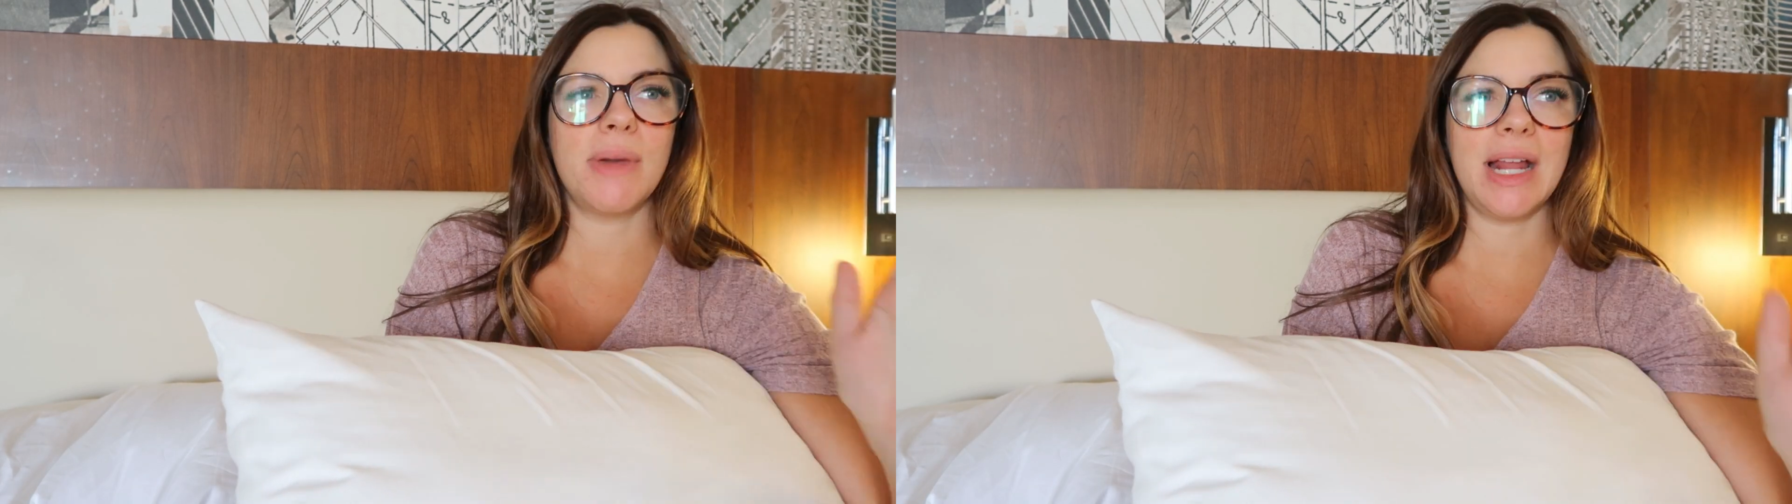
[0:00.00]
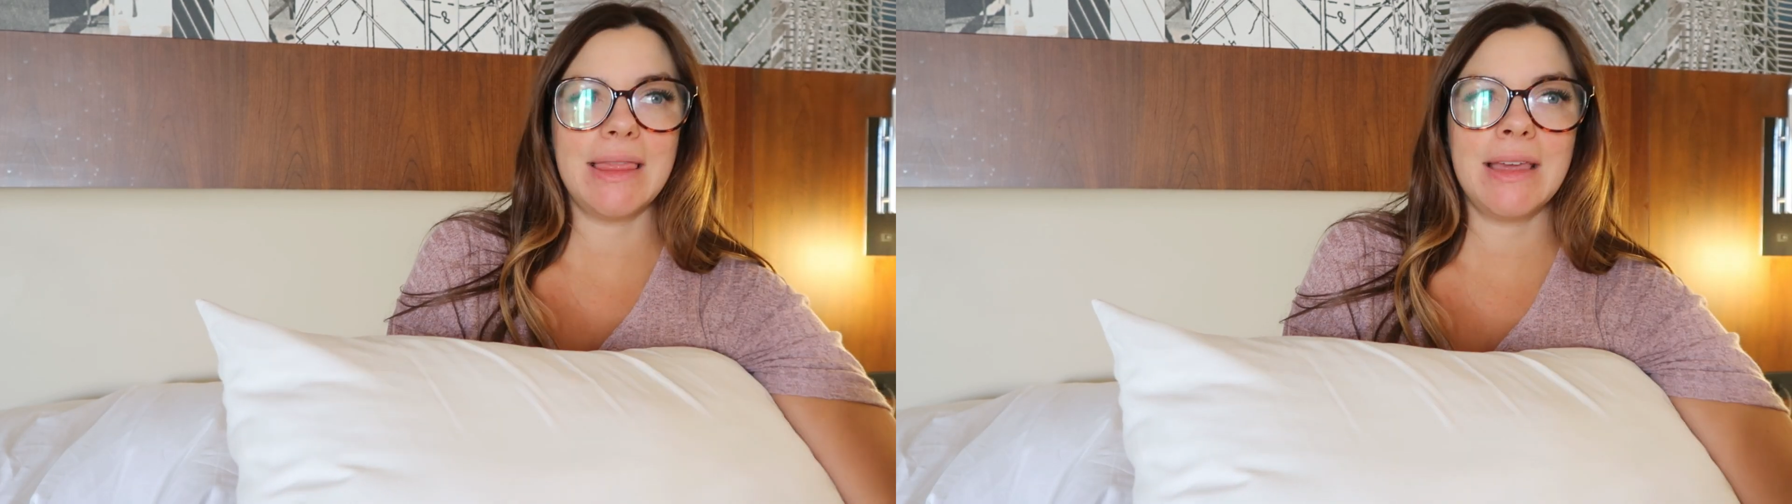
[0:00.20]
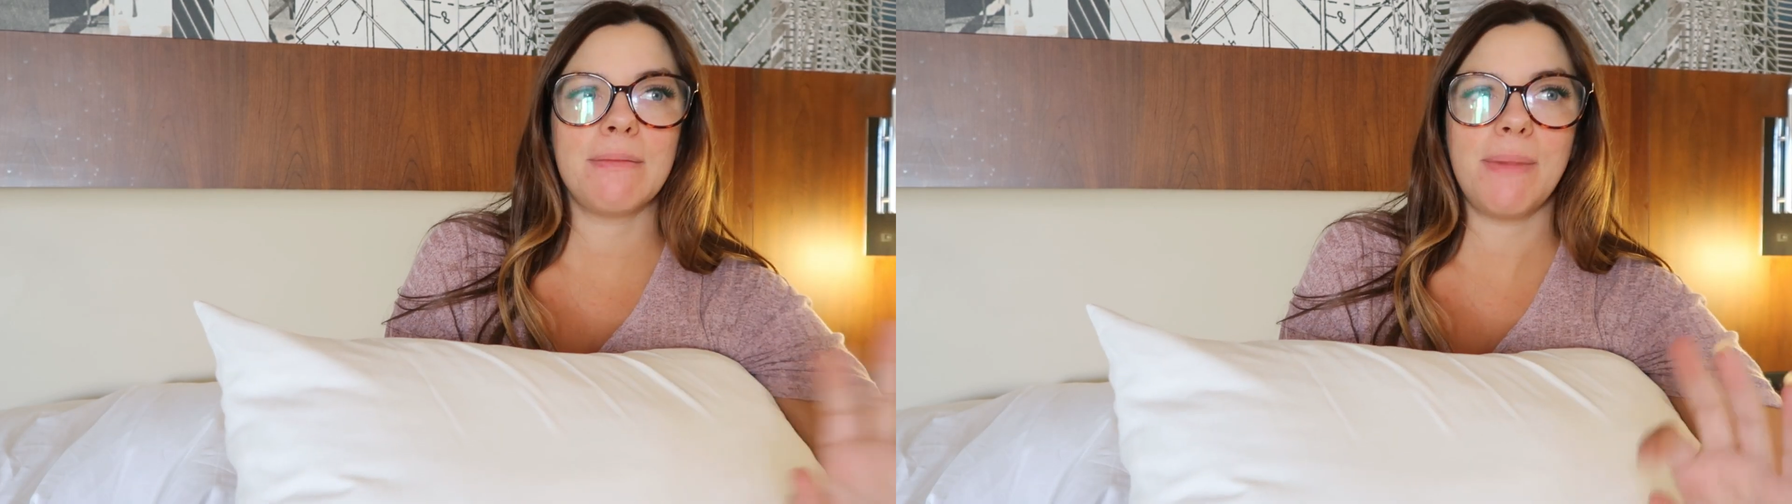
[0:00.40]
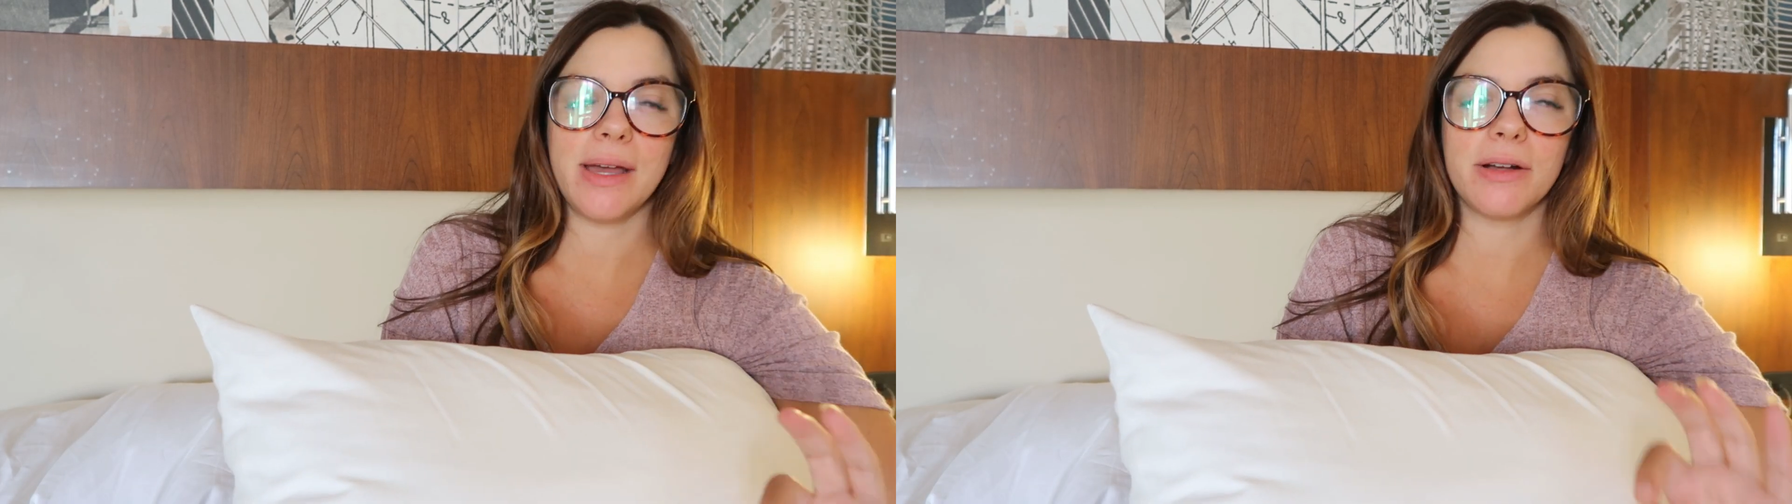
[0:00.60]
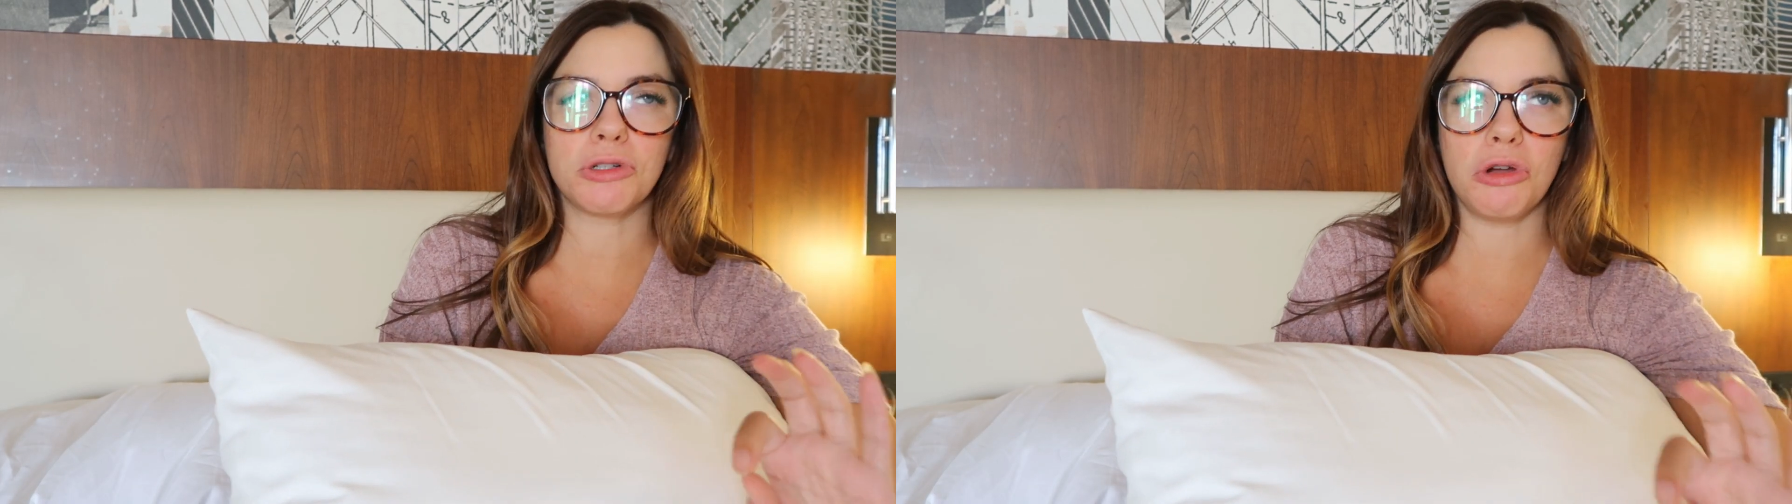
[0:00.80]
But I think
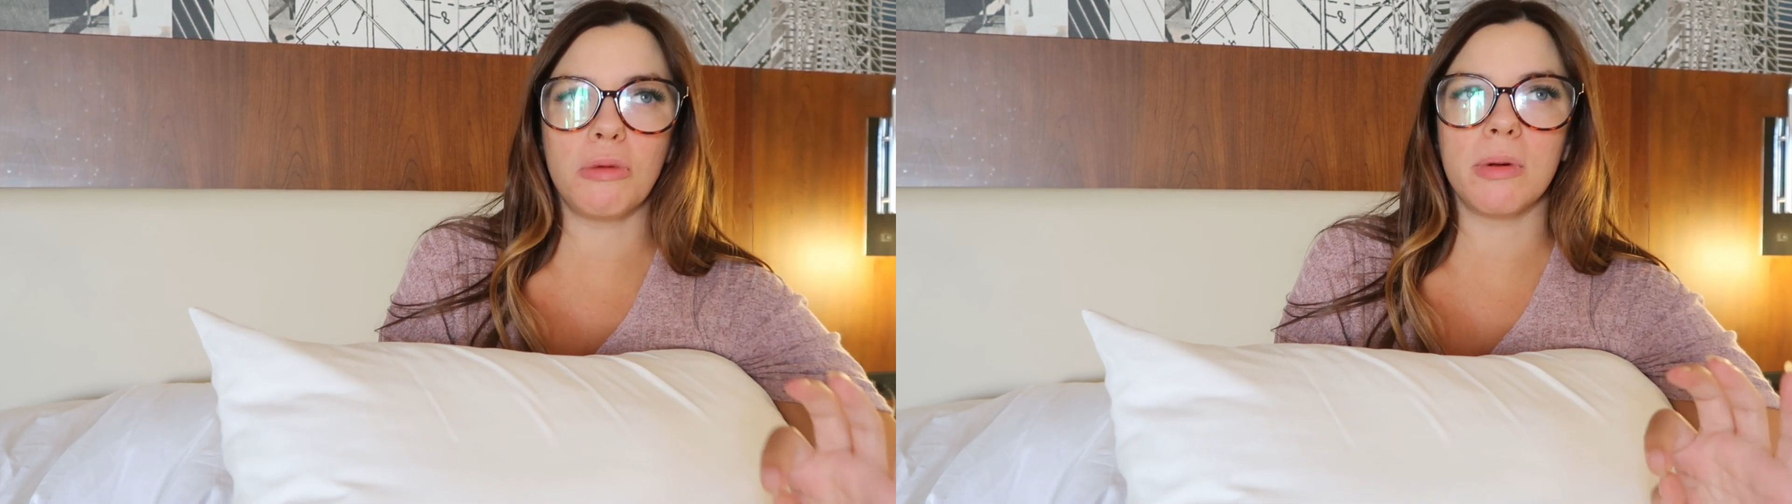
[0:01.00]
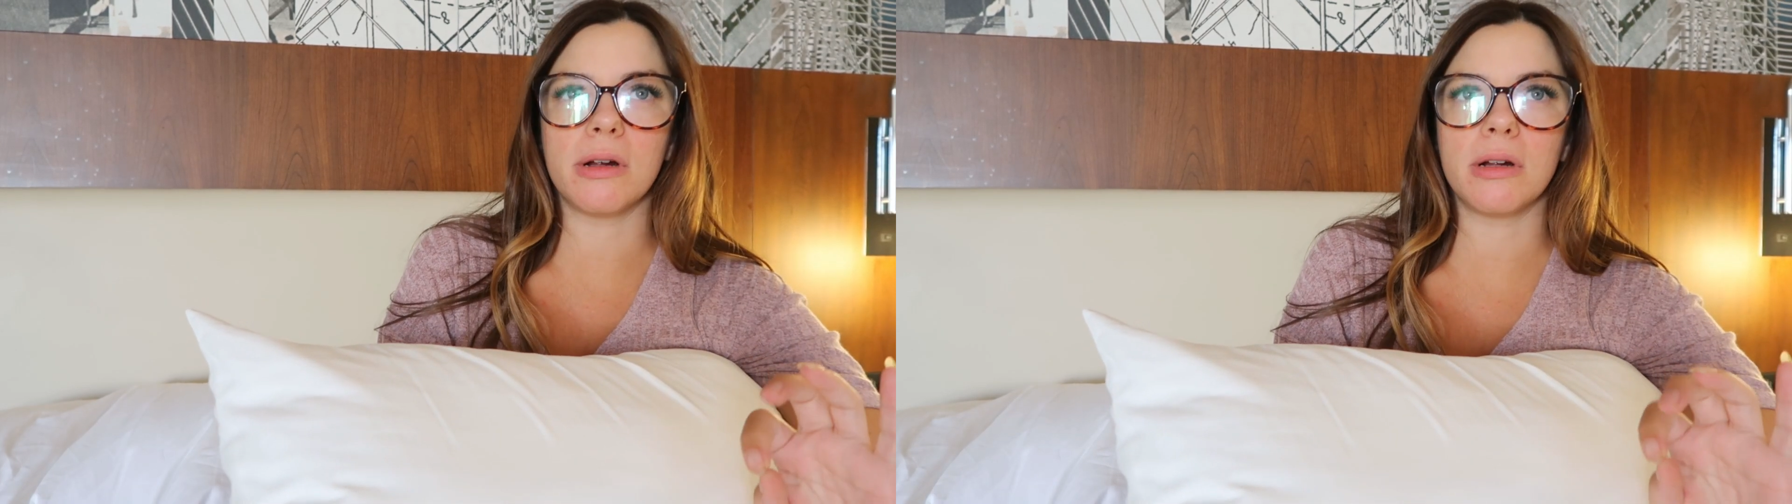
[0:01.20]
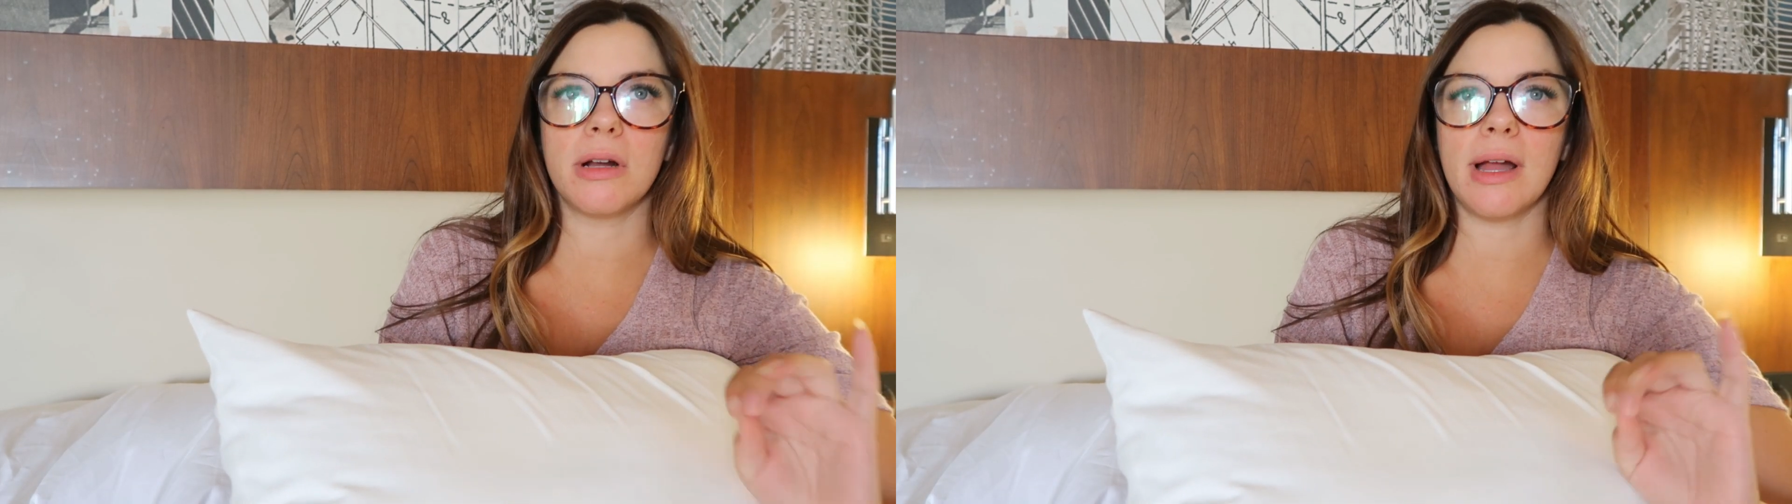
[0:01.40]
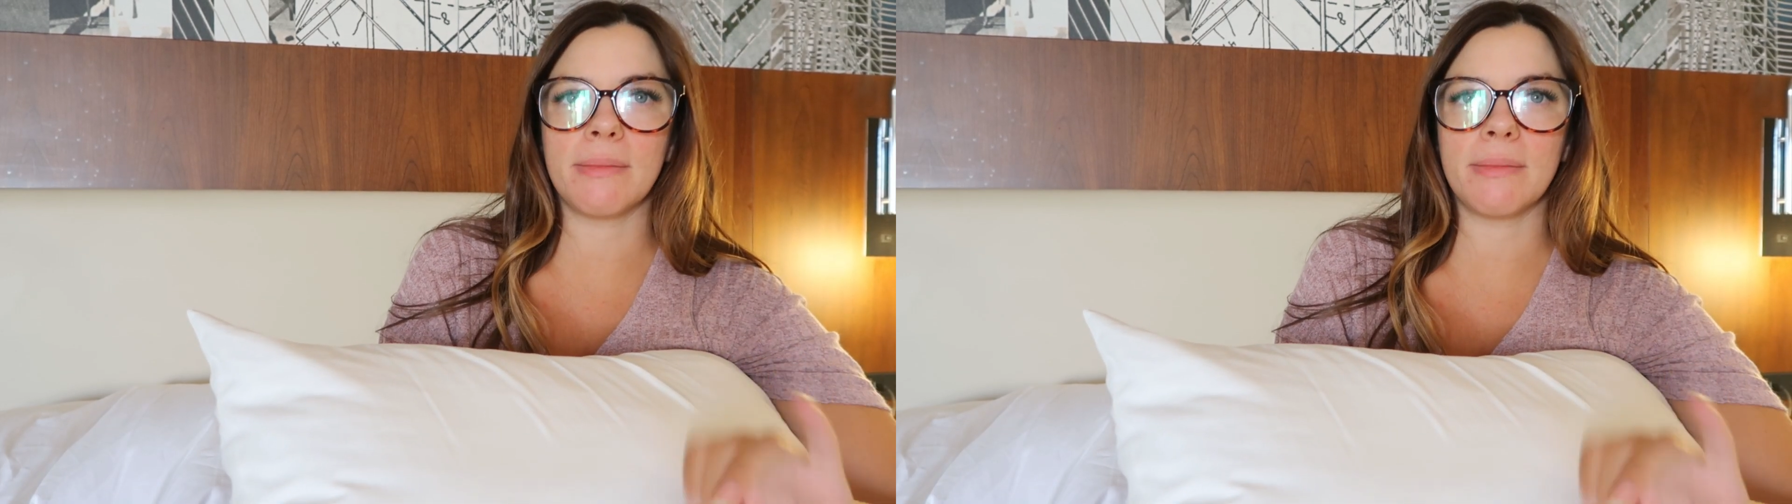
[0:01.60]
by October